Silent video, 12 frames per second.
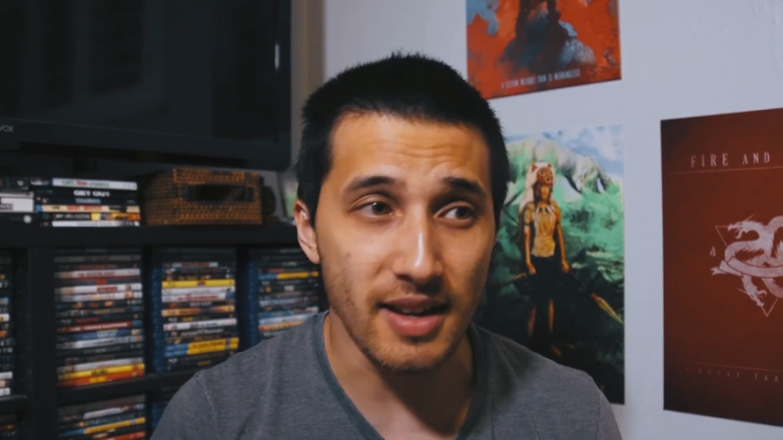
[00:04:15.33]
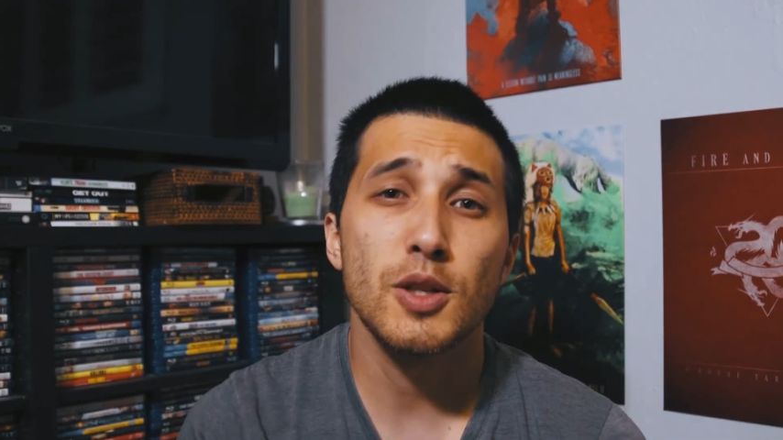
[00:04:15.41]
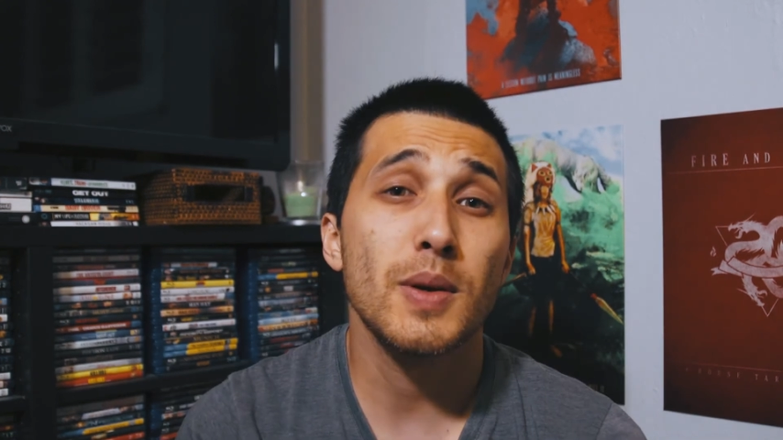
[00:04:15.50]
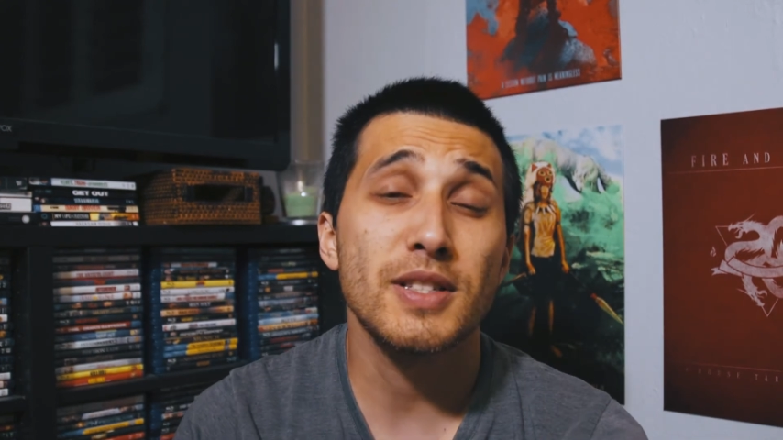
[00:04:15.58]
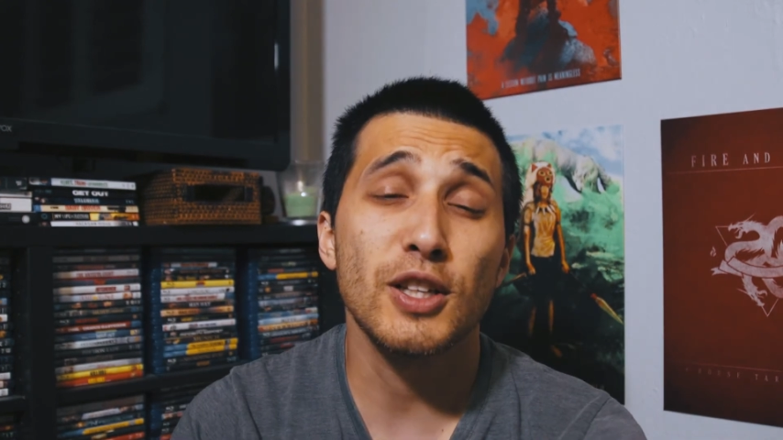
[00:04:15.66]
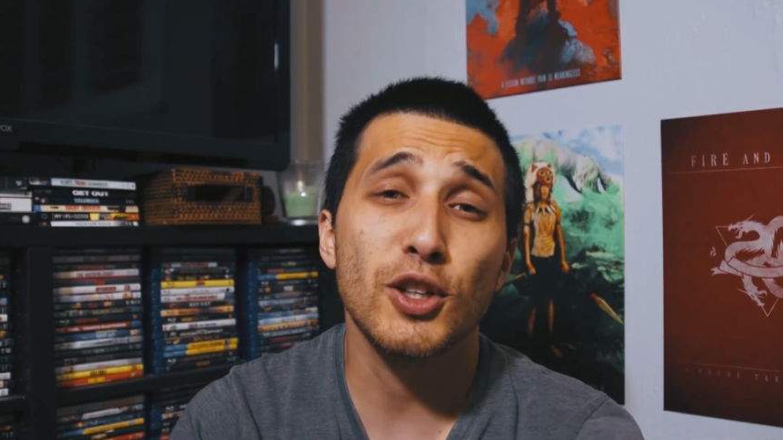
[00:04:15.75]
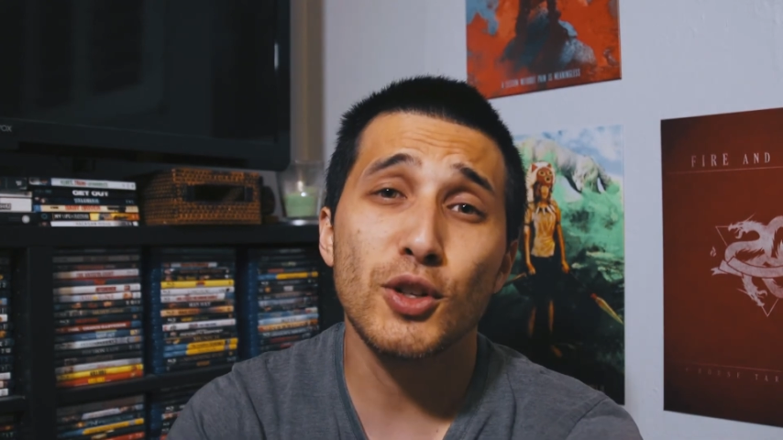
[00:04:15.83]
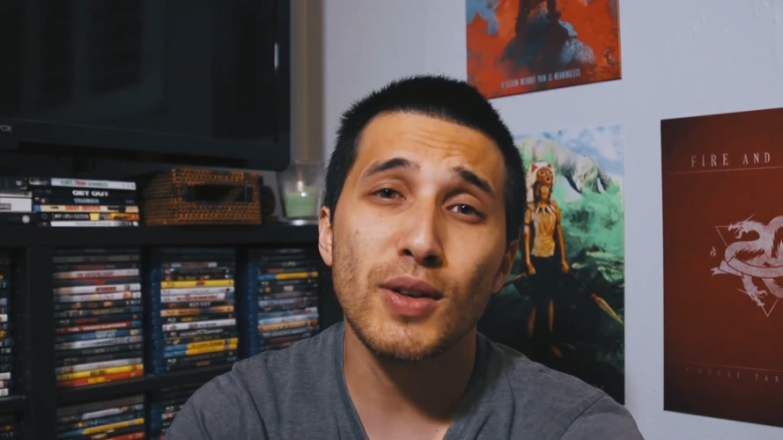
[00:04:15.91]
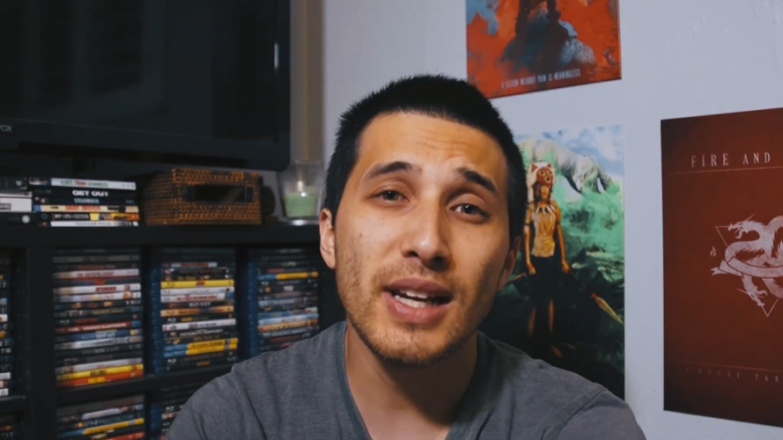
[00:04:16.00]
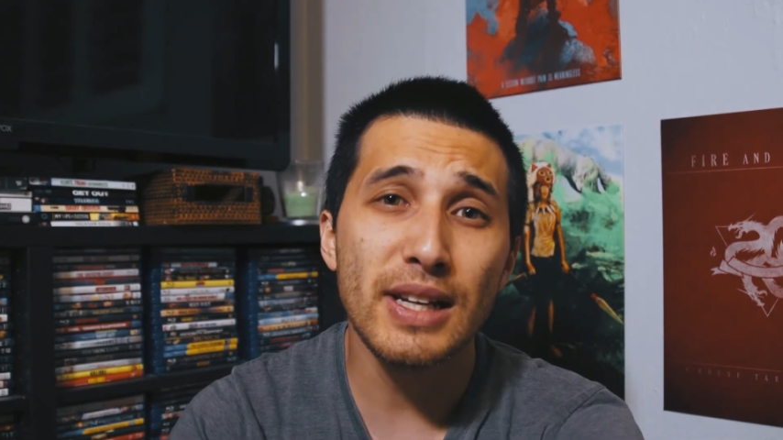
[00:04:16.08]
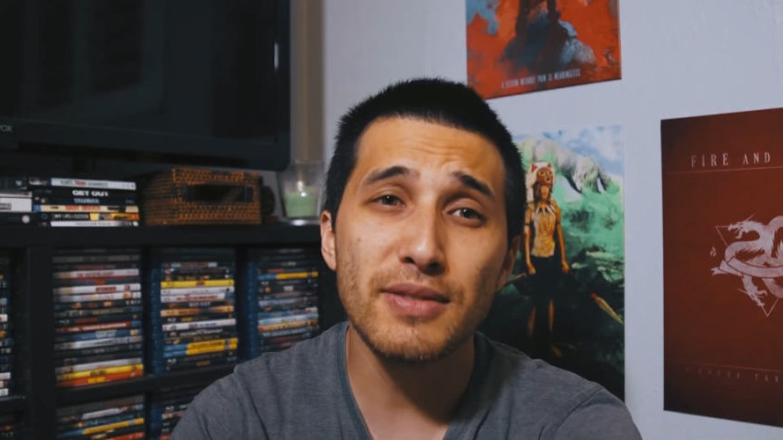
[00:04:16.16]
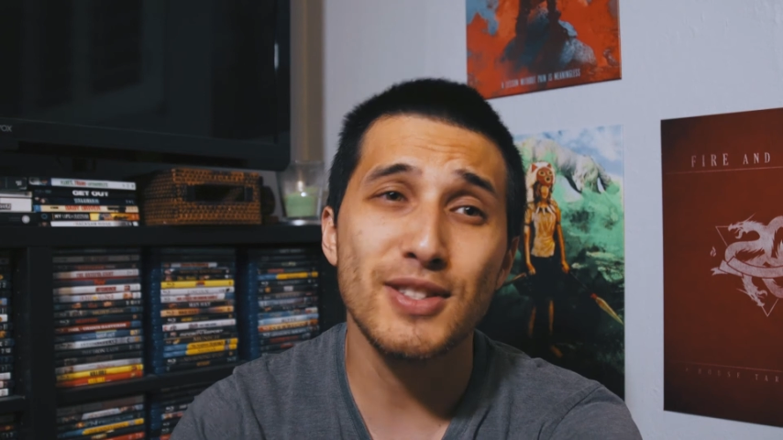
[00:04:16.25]
So as a
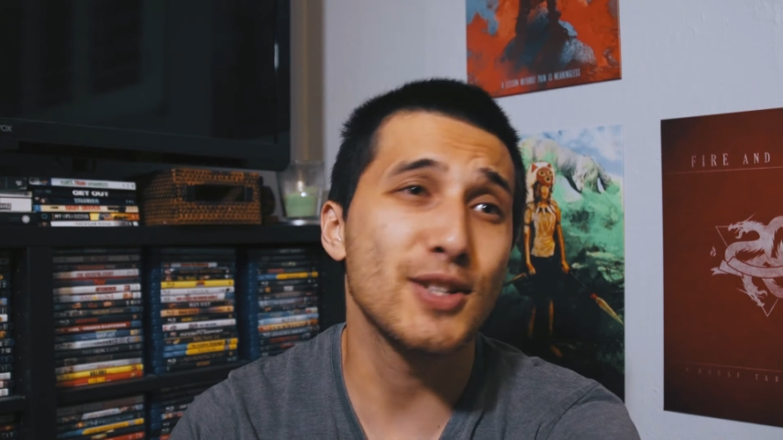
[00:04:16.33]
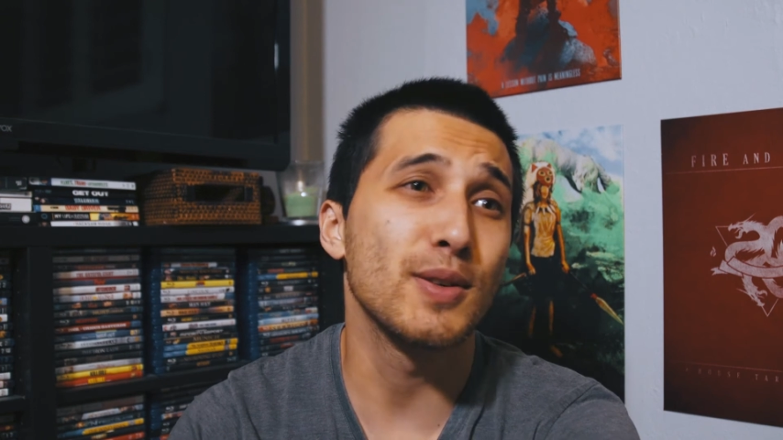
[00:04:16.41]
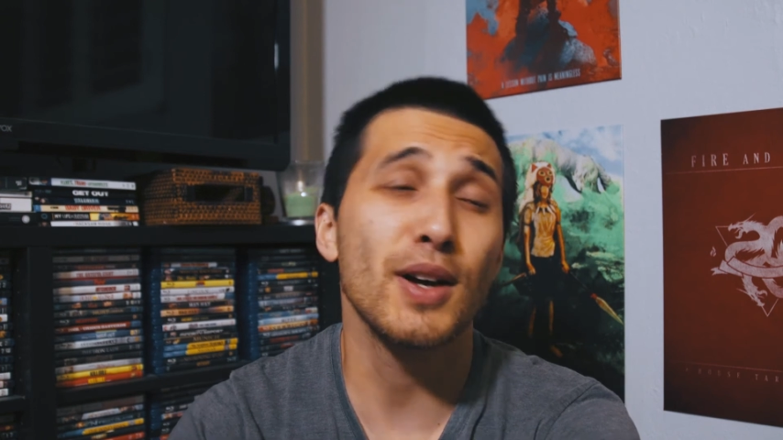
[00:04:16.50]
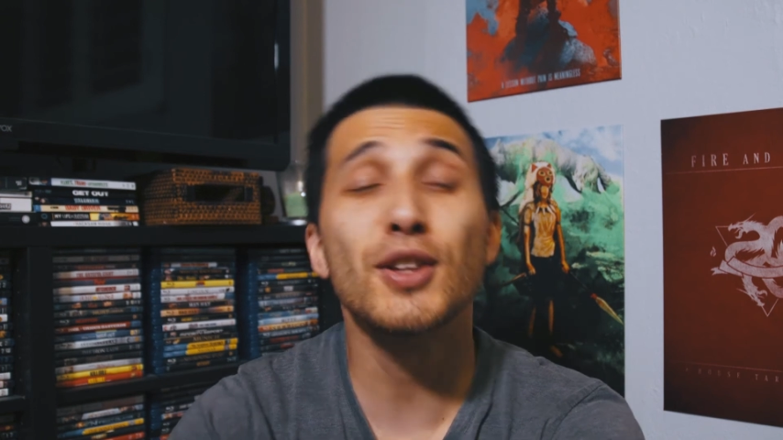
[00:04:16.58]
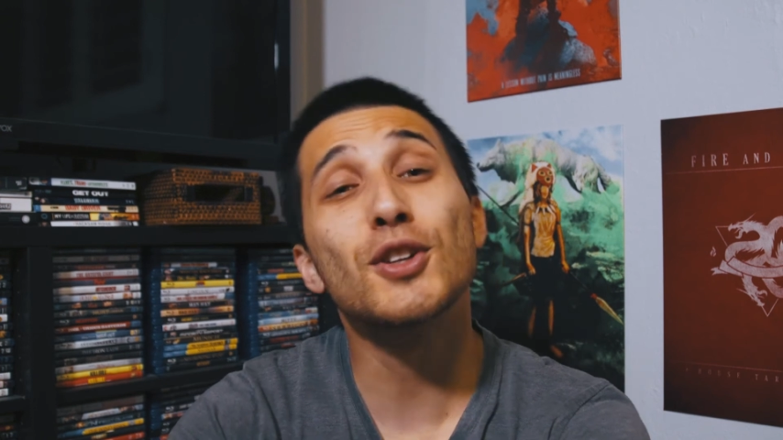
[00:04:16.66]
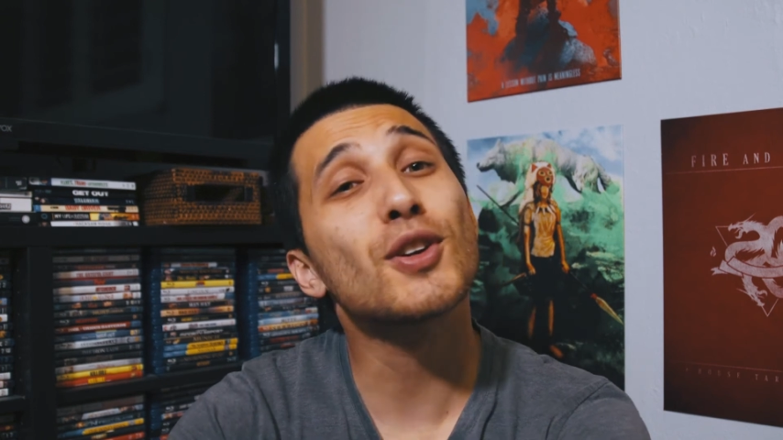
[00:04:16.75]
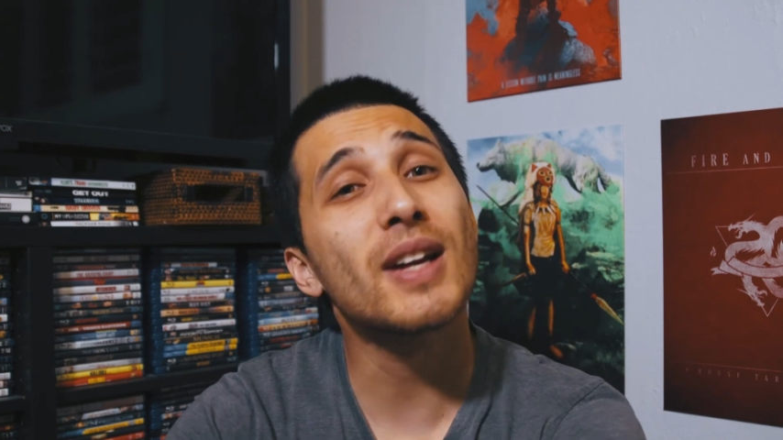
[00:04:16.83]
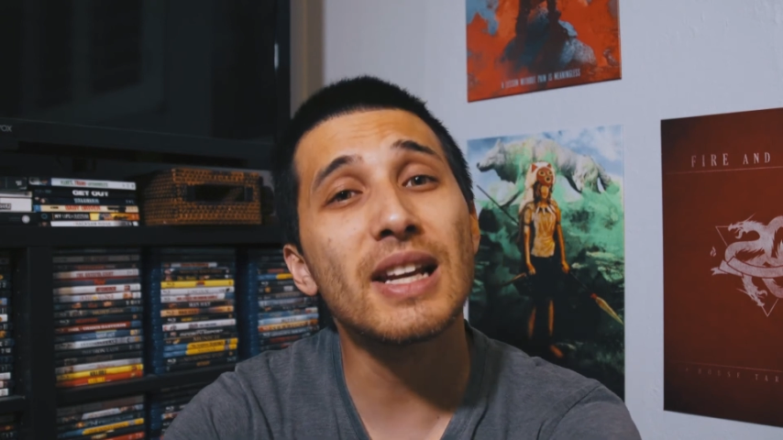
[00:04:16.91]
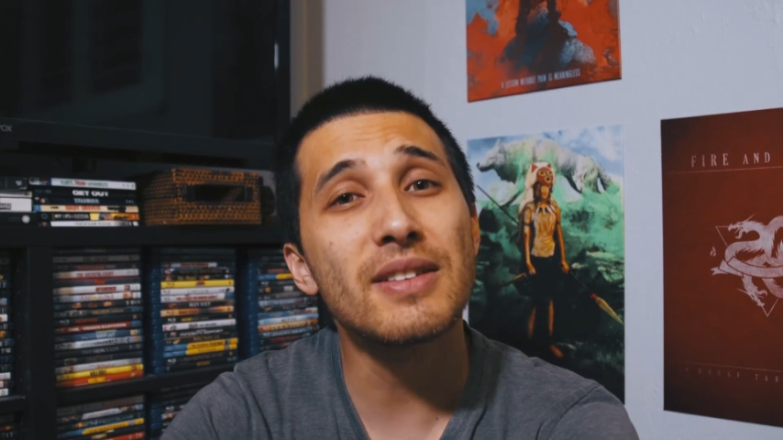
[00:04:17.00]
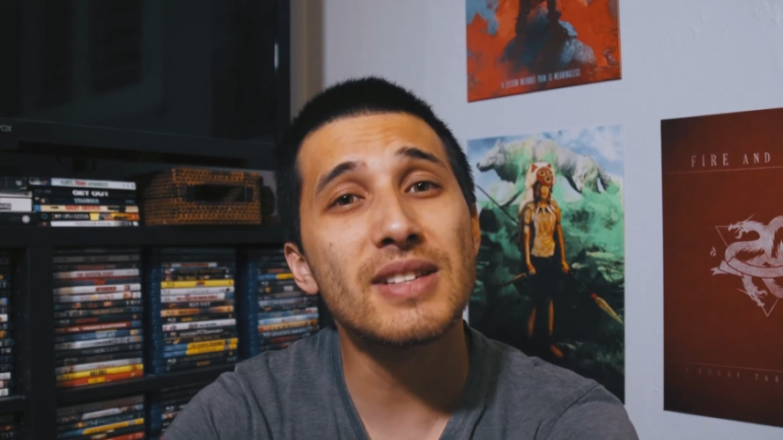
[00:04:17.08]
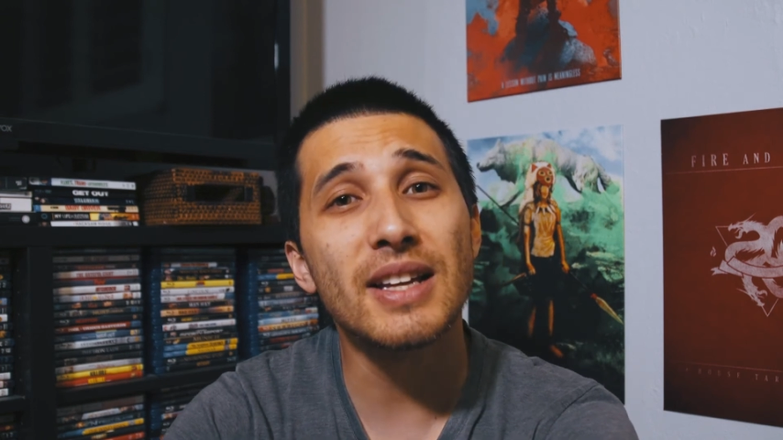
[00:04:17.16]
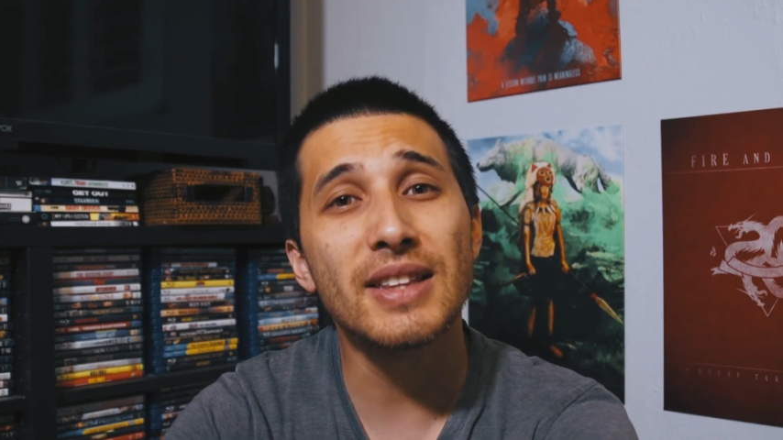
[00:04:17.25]
creative to other
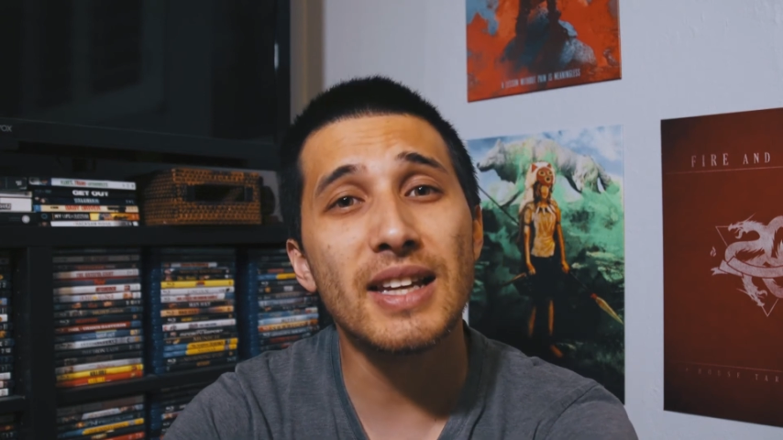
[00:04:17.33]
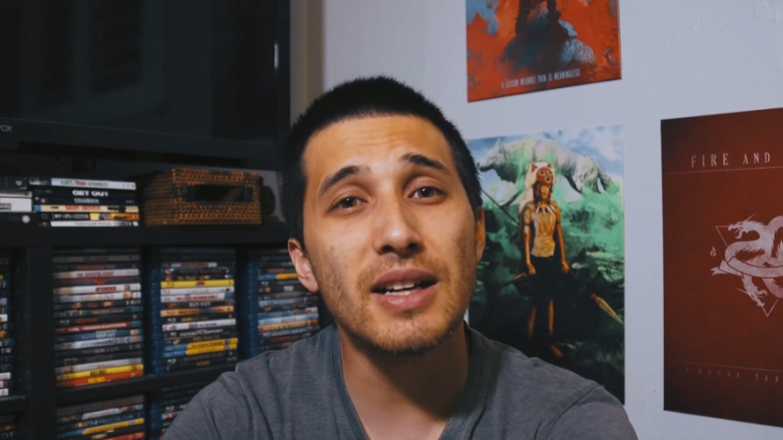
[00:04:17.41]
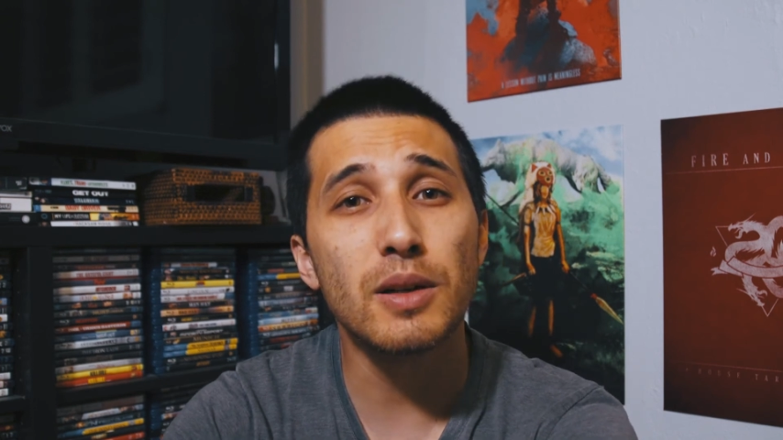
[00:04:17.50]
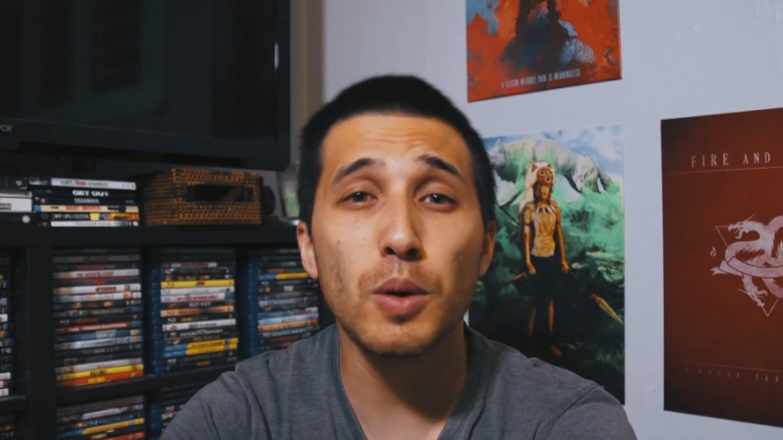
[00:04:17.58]
creatives out there,